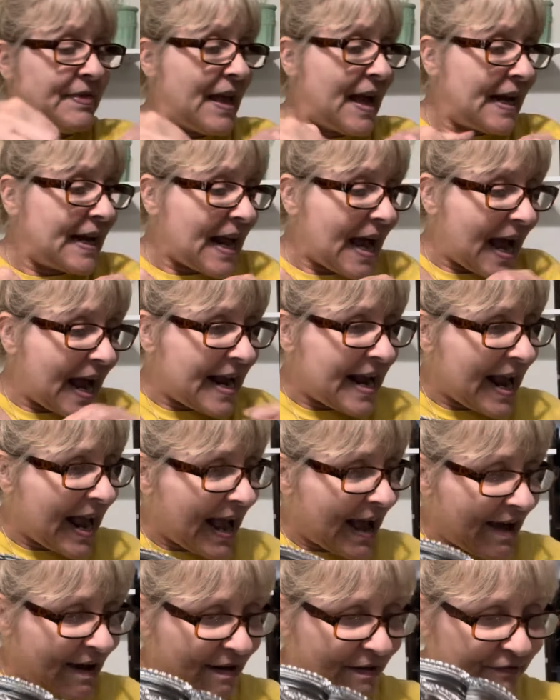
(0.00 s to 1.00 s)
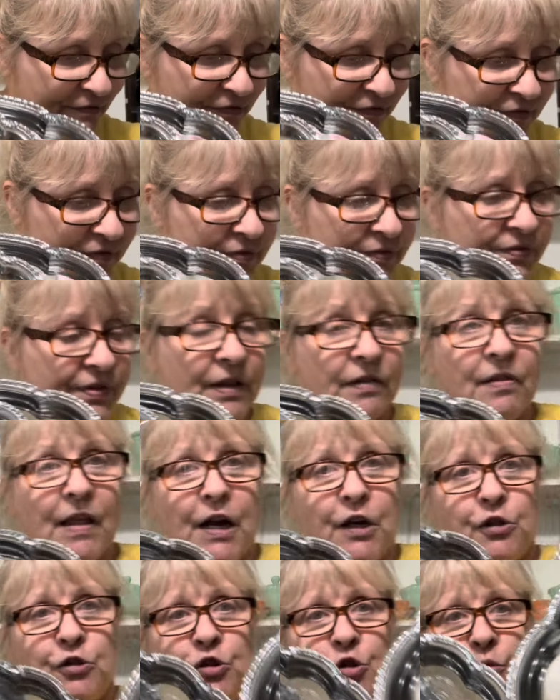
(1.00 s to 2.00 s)
then I have the
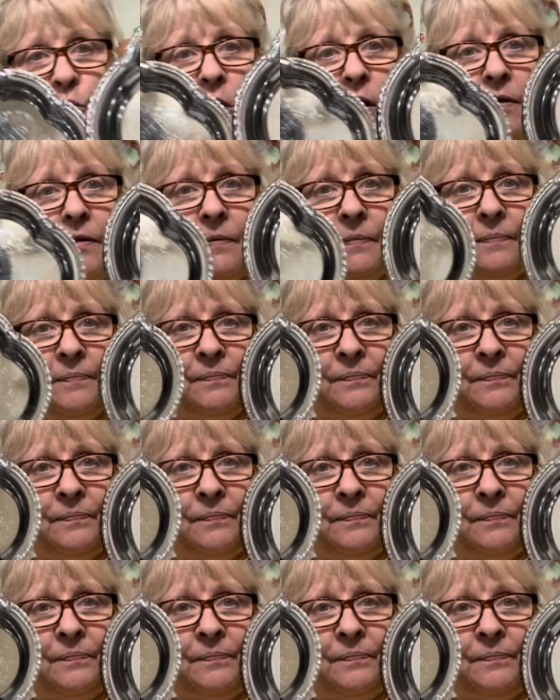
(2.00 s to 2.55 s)
large one.